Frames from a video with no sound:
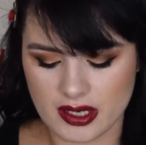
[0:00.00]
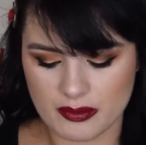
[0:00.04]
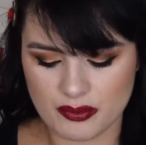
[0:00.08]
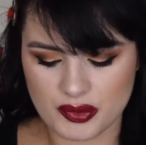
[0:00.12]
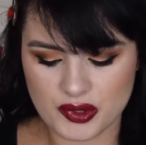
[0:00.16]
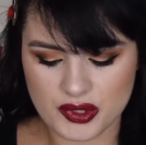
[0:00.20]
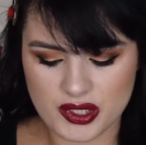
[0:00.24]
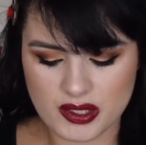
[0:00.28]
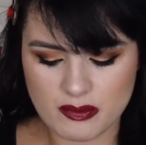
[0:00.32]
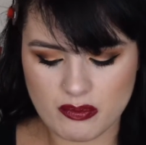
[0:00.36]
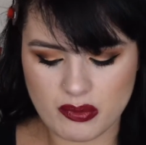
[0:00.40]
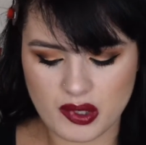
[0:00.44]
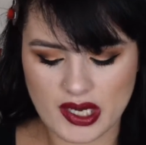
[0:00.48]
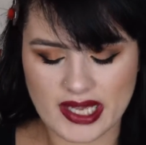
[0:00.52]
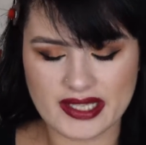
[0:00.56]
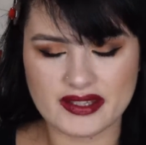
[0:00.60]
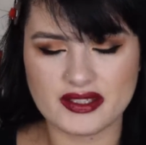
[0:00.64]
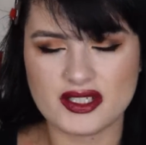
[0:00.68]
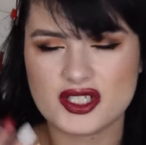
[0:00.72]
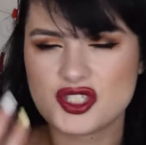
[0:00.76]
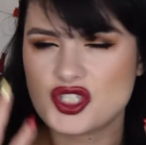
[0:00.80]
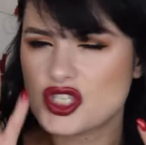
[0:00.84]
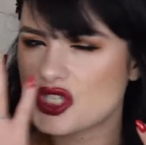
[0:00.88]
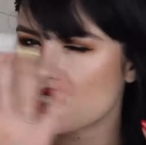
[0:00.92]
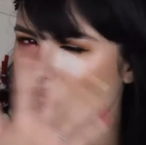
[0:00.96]
beauty
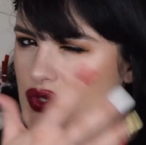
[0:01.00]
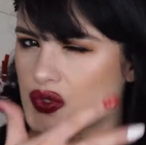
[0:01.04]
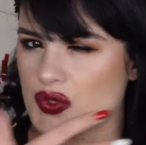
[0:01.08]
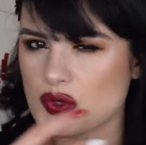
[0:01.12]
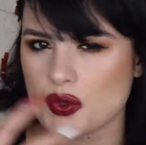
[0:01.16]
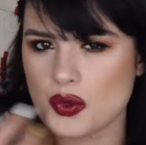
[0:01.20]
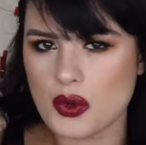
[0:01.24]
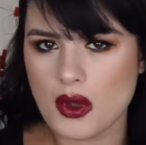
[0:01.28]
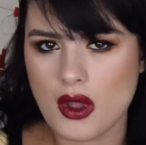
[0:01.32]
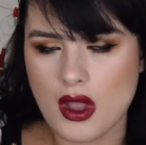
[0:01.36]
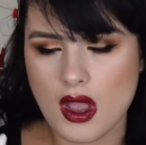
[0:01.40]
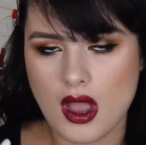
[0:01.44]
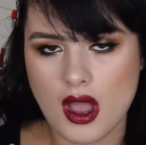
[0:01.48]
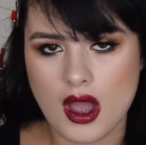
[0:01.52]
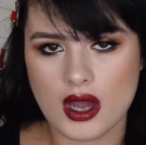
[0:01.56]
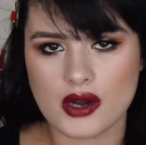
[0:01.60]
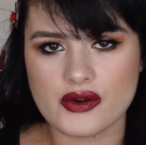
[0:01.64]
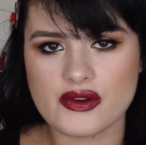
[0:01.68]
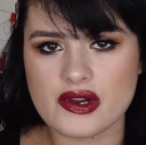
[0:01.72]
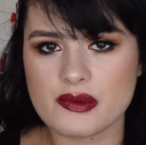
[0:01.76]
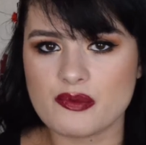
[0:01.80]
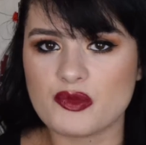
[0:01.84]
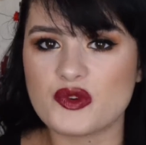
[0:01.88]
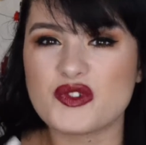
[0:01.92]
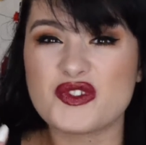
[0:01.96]
blender, just to
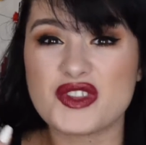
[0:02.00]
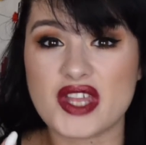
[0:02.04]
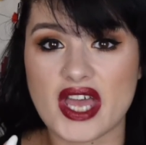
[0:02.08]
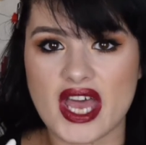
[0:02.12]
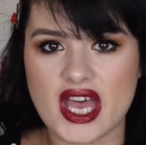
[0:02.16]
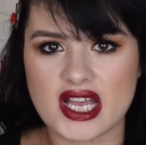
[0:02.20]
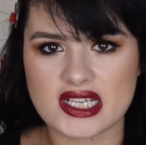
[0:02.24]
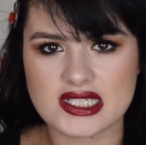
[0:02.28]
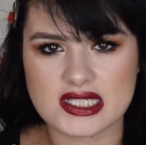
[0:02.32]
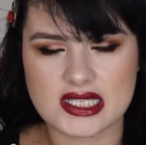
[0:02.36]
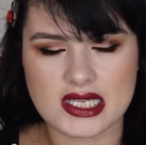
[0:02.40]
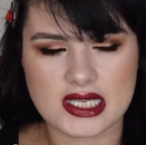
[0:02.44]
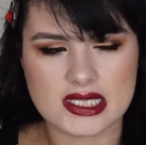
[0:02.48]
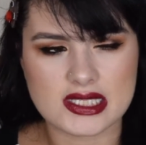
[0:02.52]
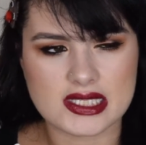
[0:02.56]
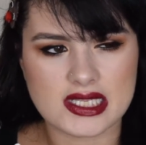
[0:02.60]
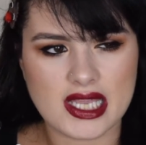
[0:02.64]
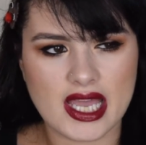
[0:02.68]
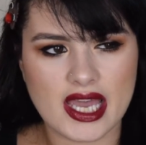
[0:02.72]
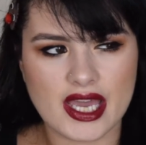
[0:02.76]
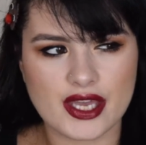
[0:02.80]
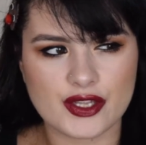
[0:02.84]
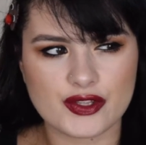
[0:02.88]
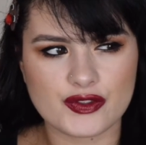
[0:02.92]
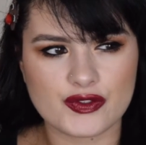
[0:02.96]
remove the excess
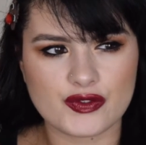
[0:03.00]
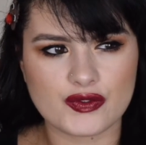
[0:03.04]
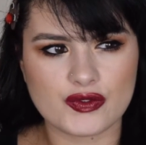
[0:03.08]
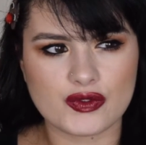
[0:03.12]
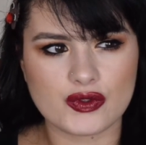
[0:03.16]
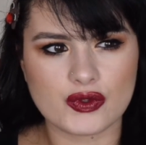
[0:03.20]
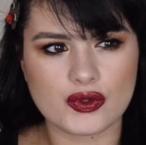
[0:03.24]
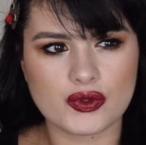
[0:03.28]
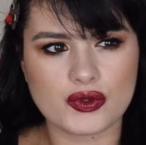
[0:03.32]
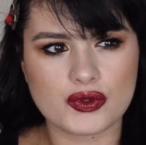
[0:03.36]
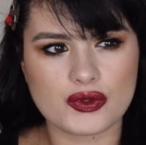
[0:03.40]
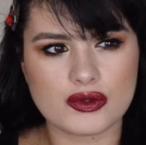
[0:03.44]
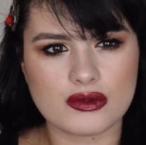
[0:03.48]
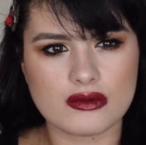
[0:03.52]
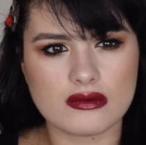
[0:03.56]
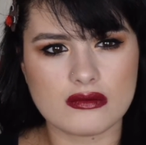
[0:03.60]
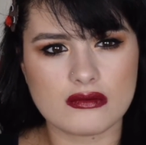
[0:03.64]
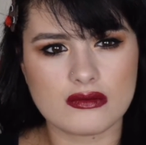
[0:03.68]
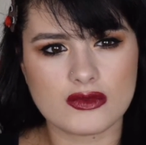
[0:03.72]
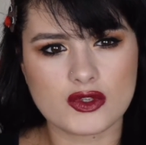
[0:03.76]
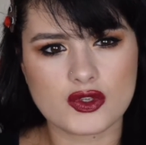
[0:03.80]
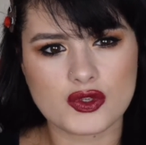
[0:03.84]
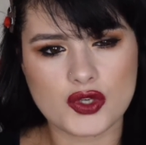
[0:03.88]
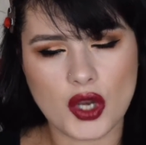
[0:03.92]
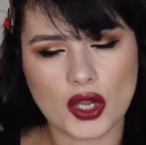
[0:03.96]
and
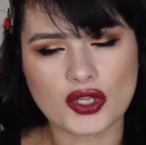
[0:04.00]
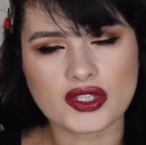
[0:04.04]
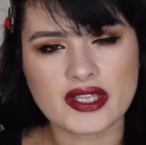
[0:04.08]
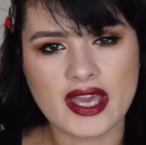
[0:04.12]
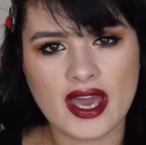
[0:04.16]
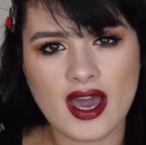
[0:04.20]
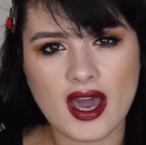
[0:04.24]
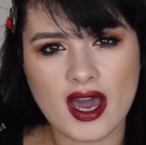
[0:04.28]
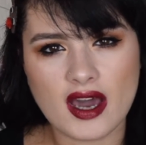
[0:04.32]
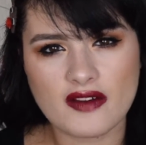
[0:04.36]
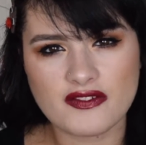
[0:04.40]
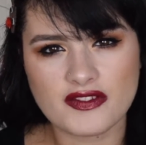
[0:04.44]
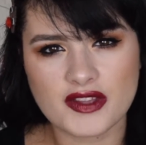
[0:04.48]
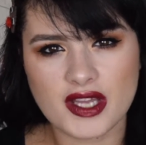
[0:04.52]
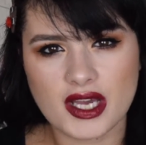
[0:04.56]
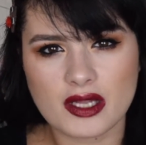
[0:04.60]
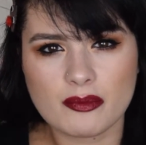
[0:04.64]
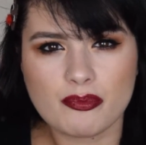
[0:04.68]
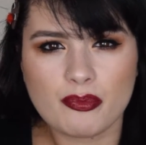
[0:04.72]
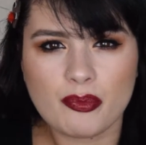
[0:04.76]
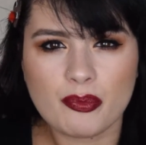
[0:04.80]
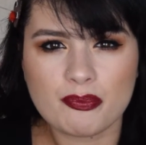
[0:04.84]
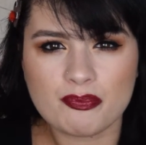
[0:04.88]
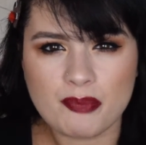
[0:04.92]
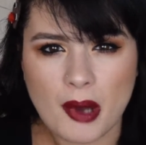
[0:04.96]
to not have
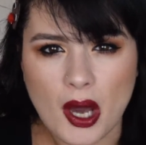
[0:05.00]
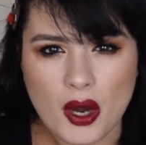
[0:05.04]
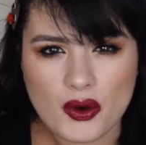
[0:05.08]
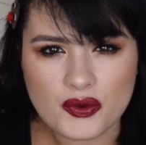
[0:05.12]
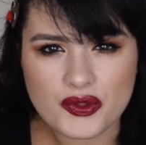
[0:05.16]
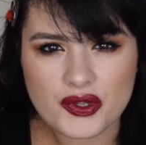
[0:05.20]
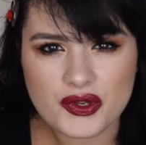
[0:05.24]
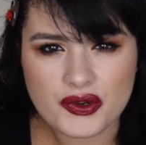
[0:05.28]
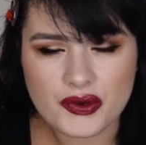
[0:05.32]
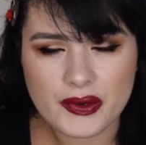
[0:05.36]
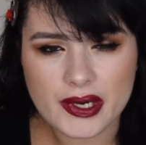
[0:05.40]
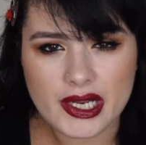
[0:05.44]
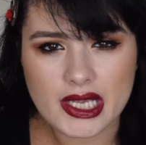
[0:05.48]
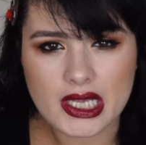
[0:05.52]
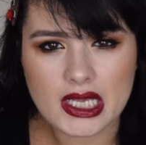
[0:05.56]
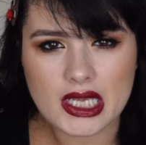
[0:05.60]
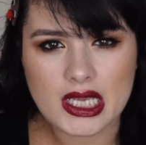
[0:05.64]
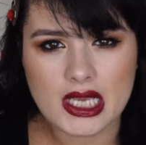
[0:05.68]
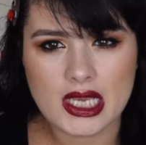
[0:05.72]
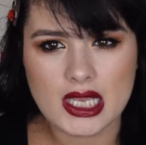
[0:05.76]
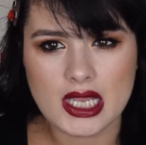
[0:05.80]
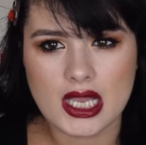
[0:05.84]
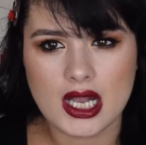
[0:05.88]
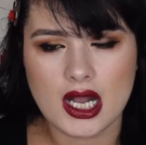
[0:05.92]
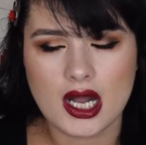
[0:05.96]
that
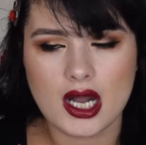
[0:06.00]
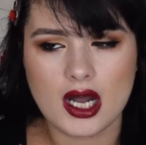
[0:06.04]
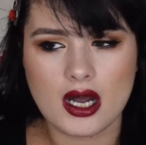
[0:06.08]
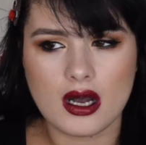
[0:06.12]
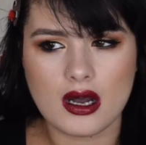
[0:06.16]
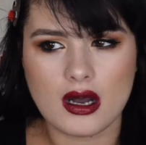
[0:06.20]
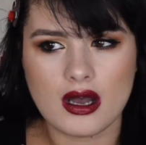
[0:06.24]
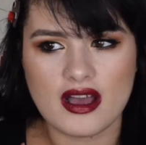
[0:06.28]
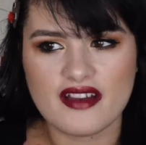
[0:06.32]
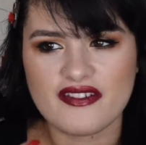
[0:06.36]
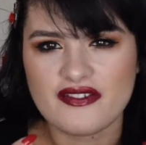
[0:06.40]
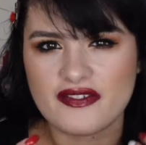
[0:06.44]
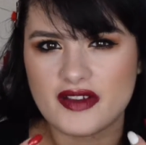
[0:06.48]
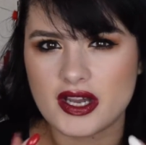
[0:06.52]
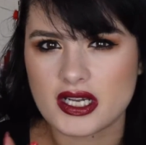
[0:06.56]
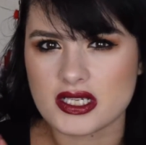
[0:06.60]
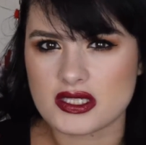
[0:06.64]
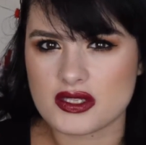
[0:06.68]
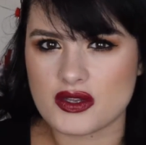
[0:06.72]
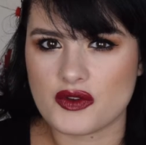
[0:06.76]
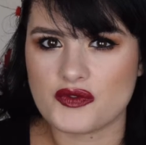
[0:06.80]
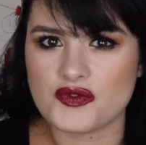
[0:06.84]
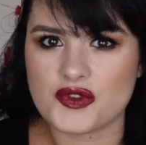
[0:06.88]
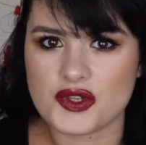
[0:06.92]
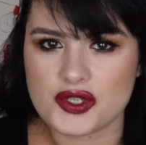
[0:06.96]
powdery
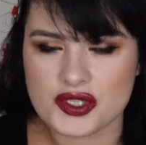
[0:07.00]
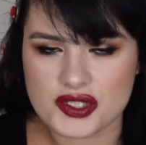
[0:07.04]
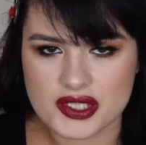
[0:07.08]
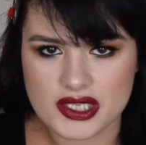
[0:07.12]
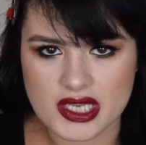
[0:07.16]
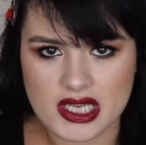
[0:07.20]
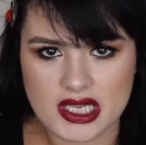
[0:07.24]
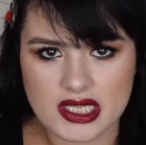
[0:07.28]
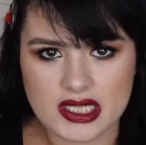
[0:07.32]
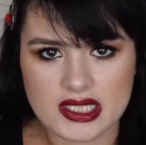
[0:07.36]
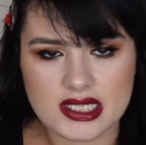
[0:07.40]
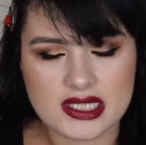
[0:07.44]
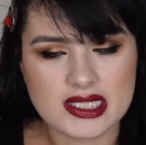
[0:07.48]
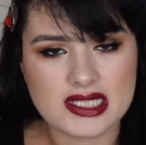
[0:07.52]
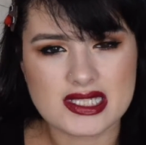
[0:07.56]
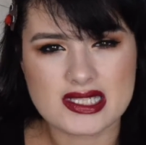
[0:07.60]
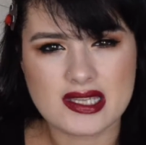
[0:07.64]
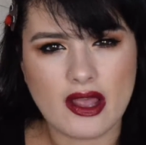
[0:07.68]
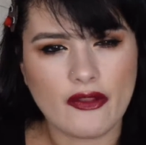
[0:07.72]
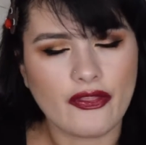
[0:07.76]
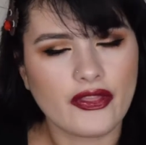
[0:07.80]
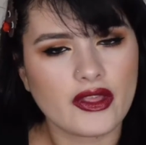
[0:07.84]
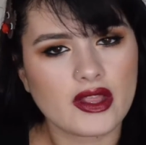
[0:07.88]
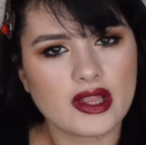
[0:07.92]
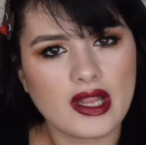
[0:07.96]
effect on your skin. That is
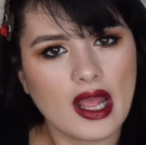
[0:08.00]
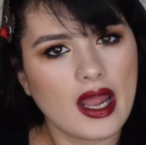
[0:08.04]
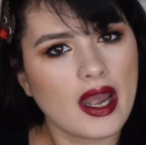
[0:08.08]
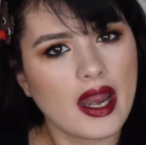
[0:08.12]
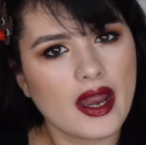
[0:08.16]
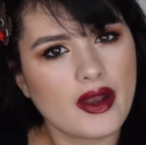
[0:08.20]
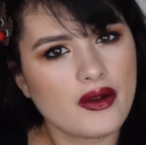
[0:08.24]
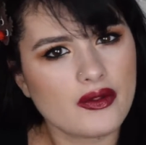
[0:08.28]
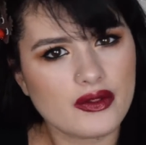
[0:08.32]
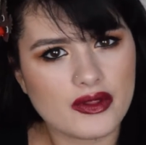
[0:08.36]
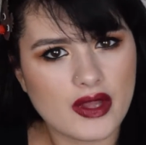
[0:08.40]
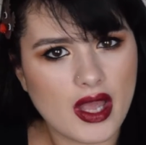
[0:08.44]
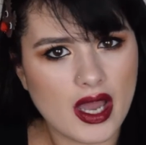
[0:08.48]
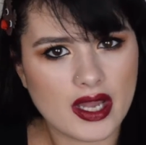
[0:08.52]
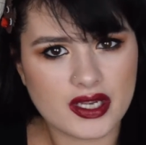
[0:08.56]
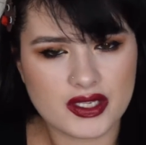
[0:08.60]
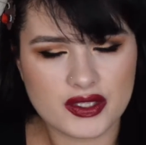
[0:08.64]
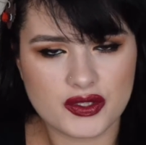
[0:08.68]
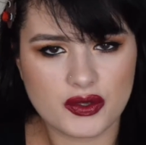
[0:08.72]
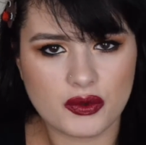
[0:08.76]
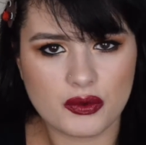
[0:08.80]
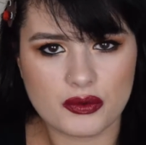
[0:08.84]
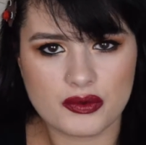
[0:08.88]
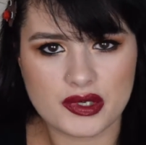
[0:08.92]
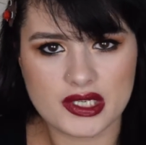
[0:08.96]
something that I
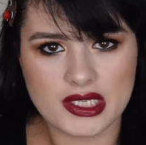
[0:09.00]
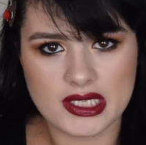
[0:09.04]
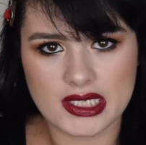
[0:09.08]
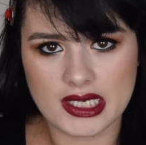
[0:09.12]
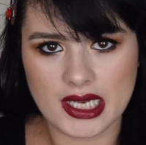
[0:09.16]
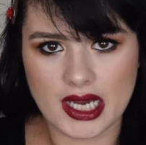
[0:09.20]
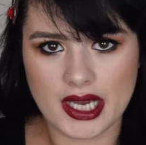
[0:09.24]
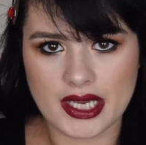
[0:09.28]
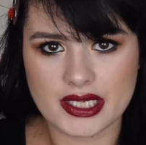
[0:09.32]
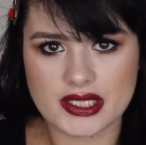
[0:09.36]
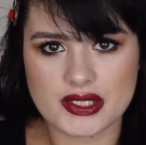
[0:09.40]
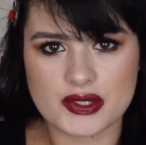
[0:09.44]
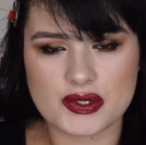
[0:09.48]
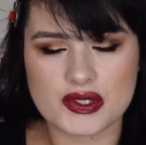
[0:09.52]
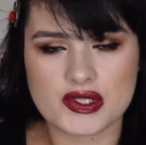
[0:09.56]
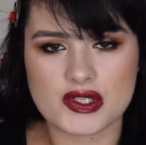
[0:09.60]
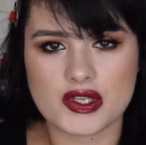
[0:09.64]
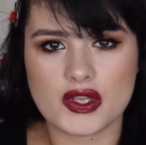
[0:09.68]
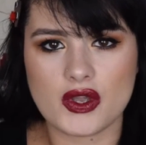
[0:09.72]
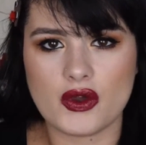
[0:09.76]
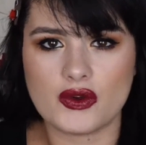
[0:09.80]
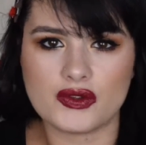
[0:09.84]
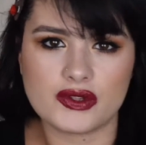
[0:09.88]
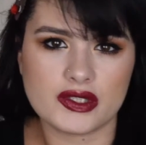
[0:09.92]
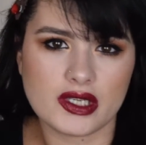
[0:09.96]
don't really like to
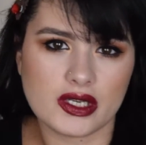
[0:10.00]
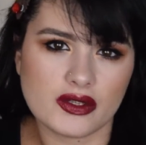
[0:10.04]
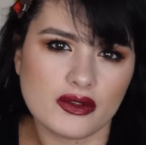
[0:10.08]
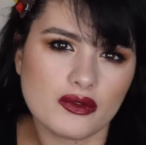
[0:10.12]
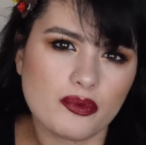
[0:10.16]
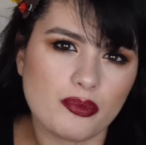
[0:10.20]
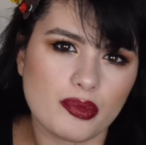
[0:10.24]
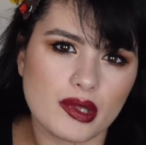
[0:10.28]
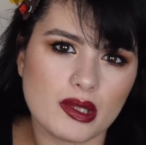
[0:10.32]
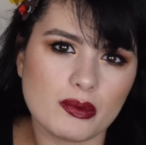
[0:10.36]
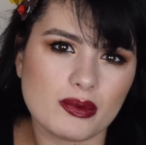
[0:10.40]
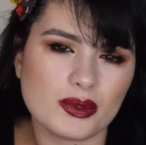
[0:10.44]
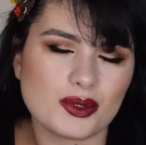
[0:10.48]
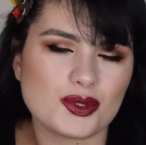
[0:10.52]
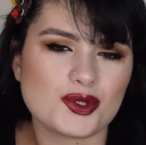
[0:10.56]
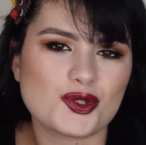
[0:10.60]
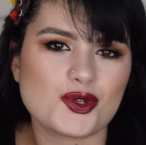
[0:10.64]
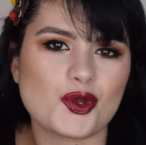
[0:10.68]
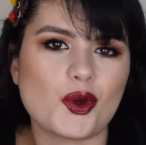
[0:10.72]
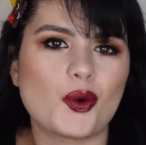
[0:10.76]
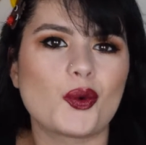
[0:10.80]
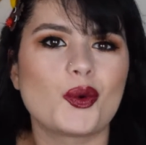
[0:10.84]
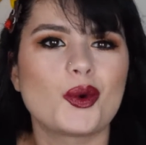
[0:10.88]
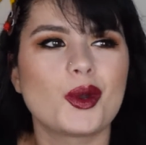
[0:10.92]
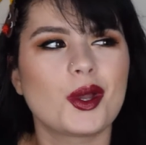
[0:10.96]
see on the other people,
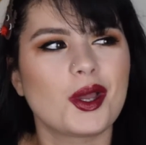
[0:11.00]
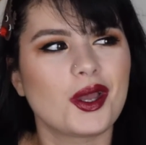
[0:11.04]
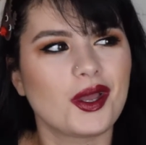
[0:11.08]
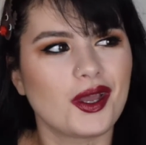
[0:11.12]
so